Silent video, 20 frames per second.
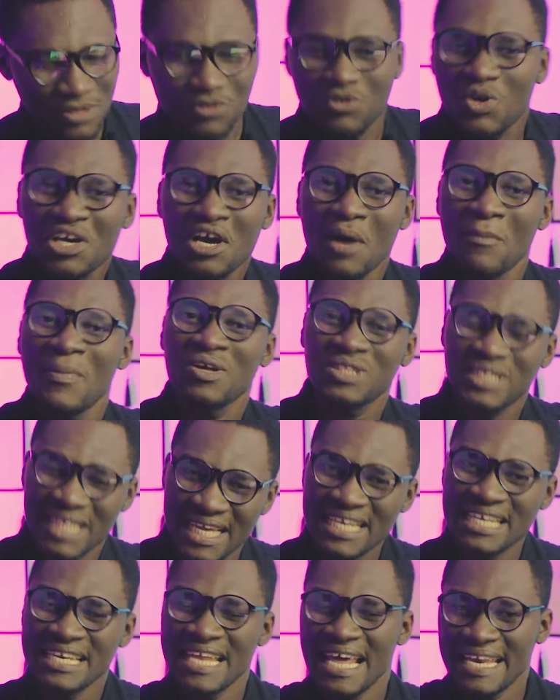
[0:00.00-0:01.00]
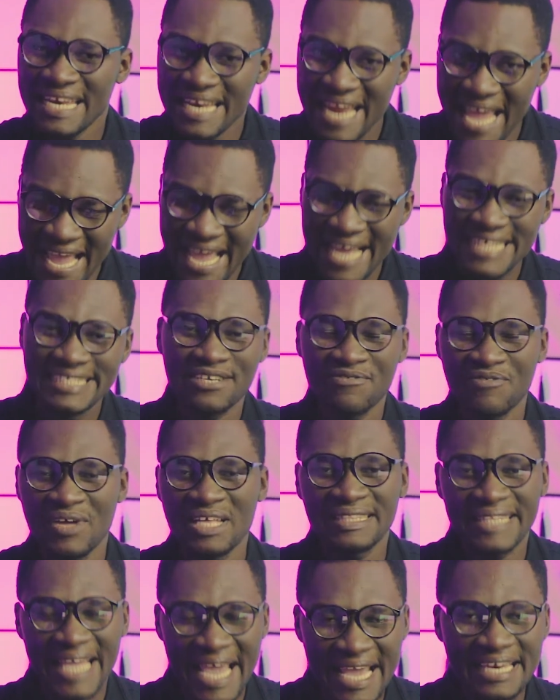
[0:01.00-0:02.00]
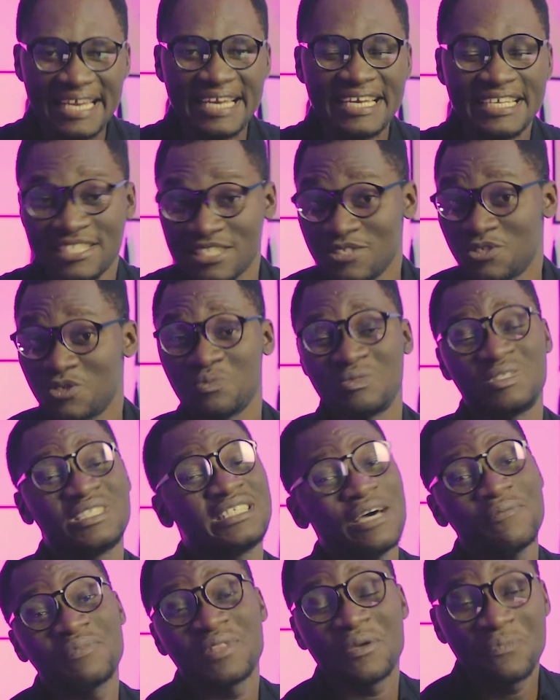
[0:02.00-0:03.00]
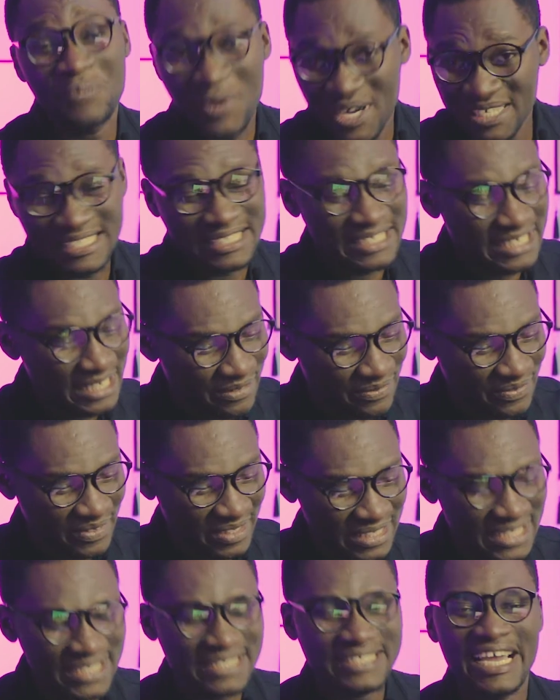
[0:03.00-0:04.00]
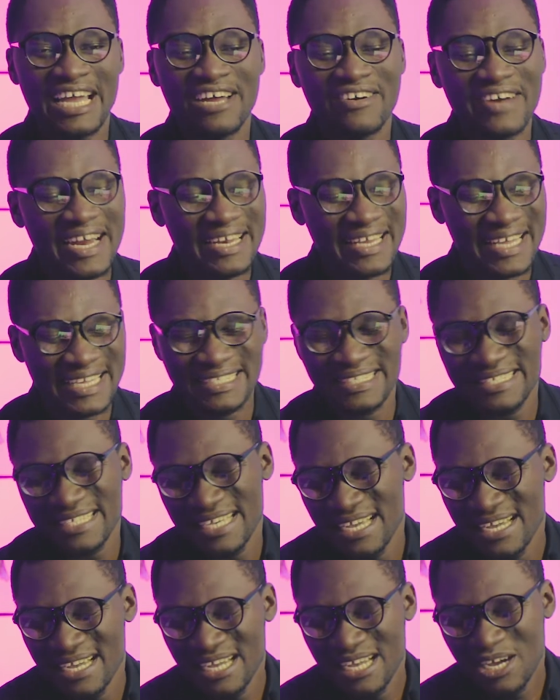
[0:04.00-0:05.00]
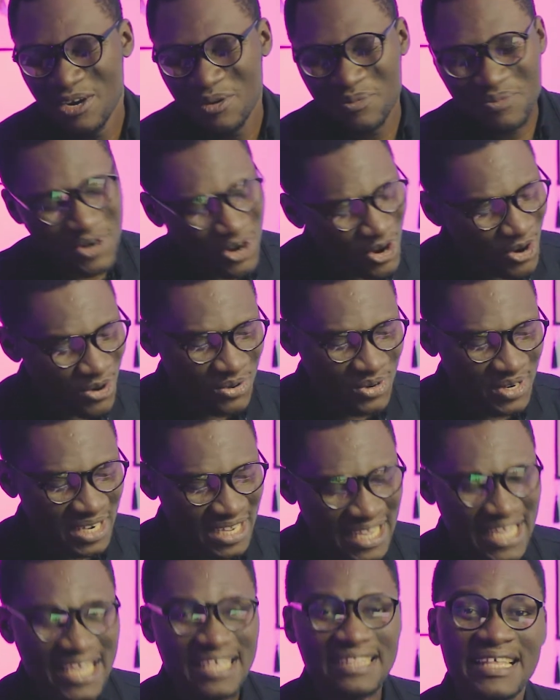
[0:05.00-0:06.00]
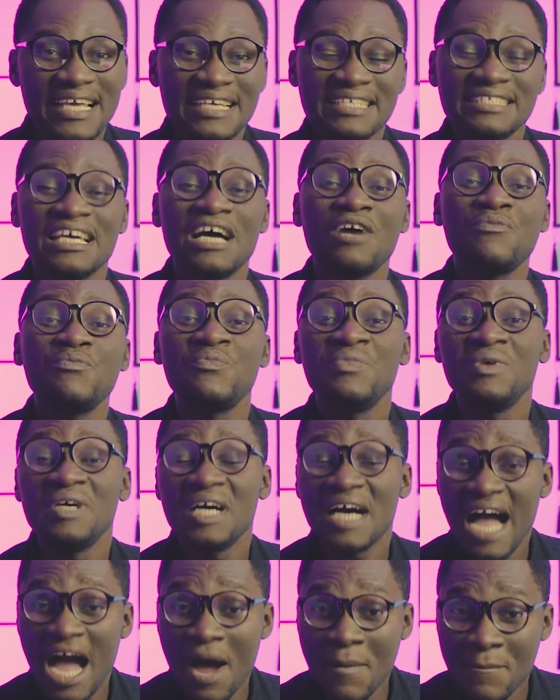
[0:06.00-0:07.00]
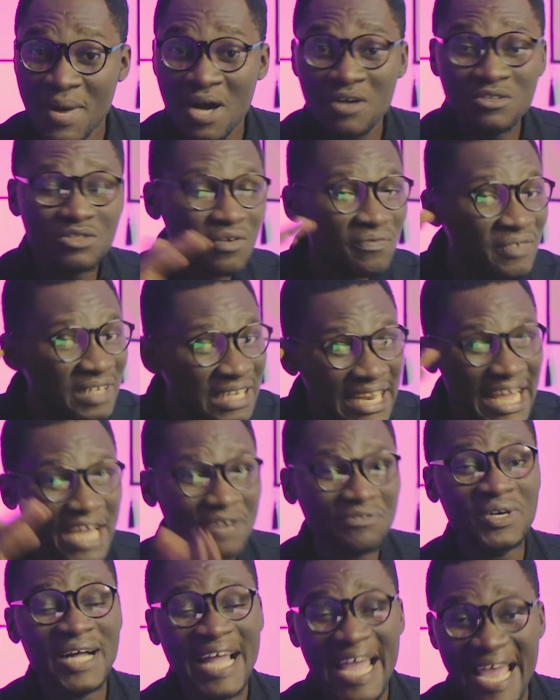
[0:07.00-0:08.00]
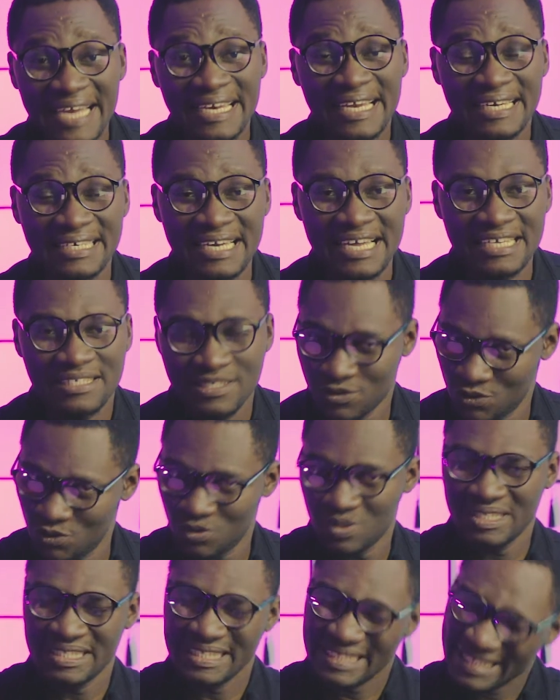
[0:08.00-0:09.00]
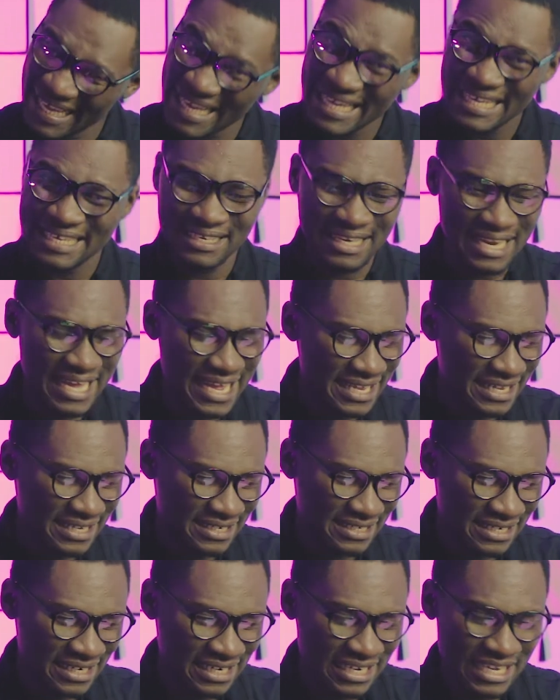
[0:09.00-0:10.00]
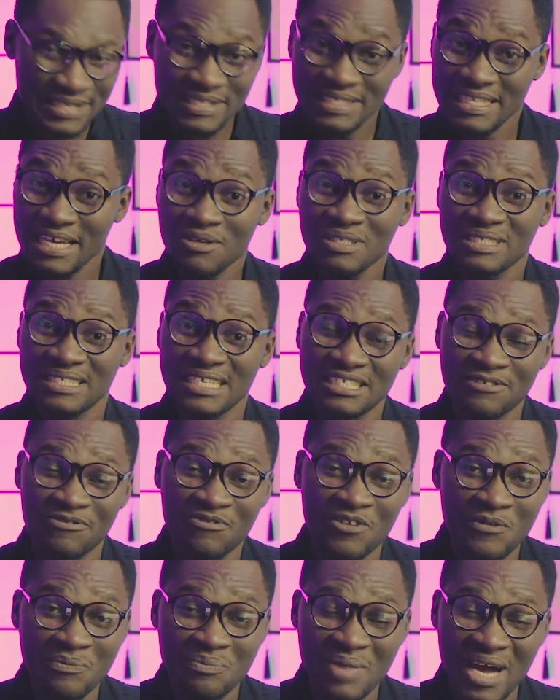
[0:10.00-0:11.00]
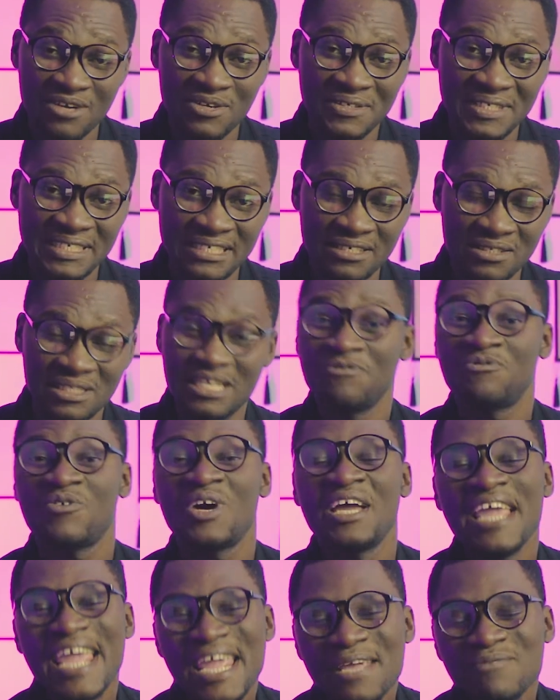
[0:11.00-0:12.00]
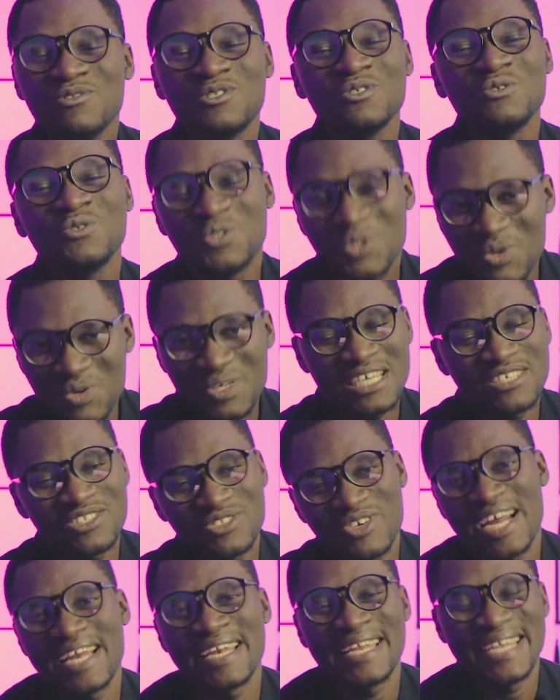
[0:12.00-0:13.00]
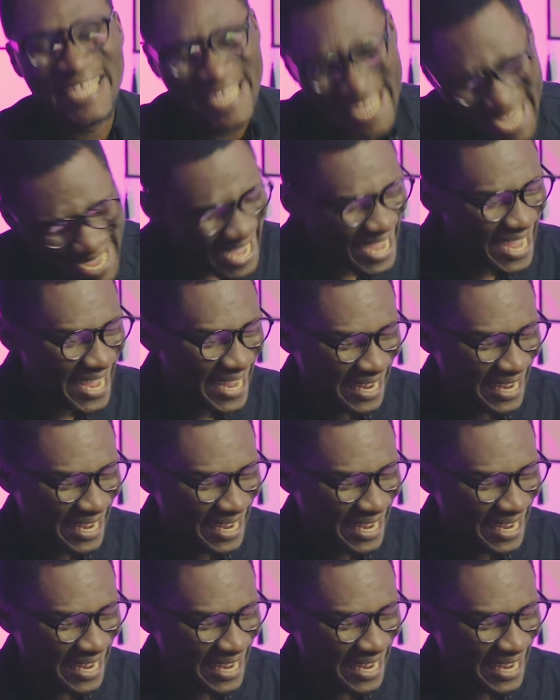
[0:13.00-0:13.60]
talk about taking the negative and turning it into something positive. This guy, right, is, bro, it takes some amount of level-headedness to take, like, that was such a very bad ordeal. And for him to do this right here,